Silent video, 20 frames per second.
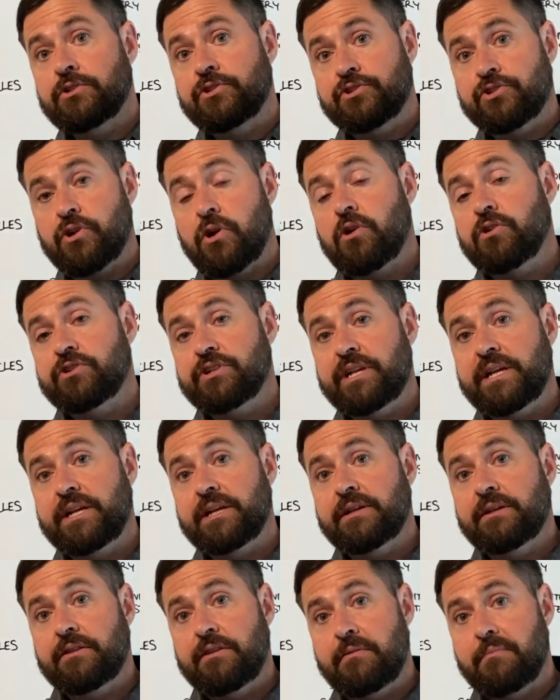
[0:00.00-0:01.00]

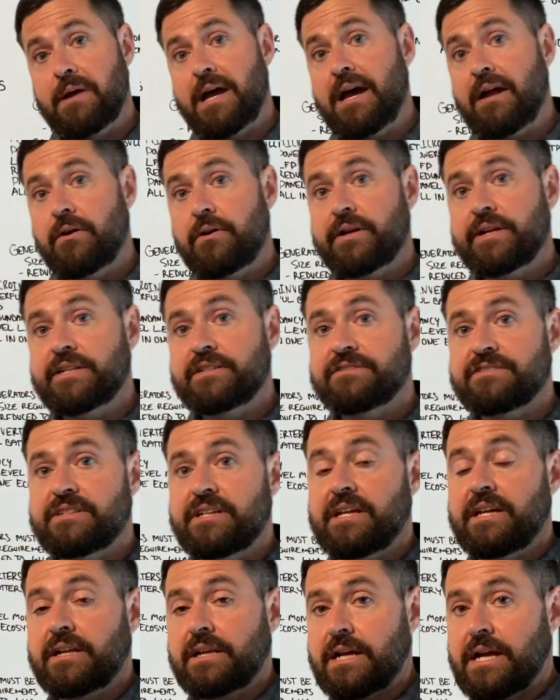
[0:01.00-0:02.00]
charging the batteries
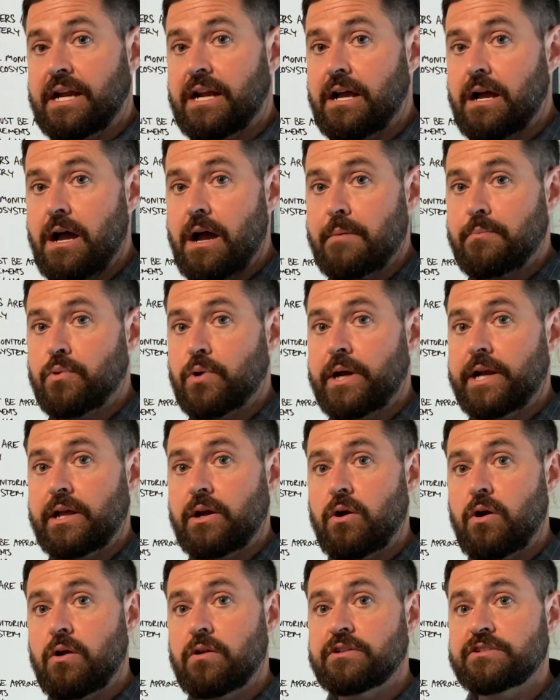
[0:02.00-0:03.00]
and kind of operating
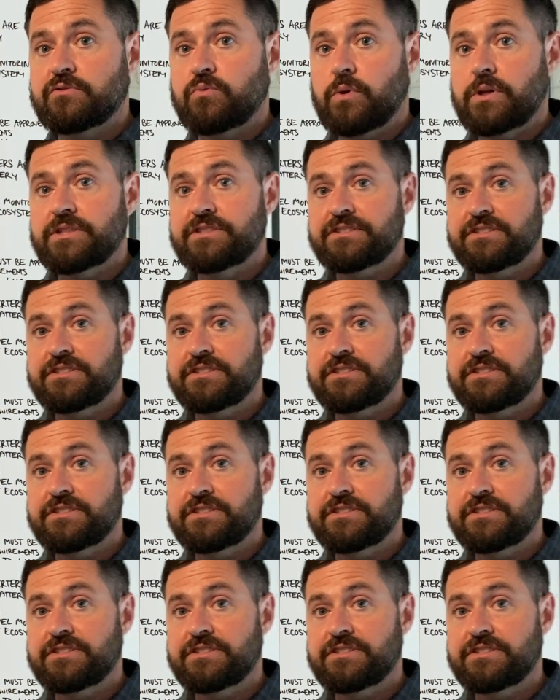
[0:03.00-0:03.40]
all as one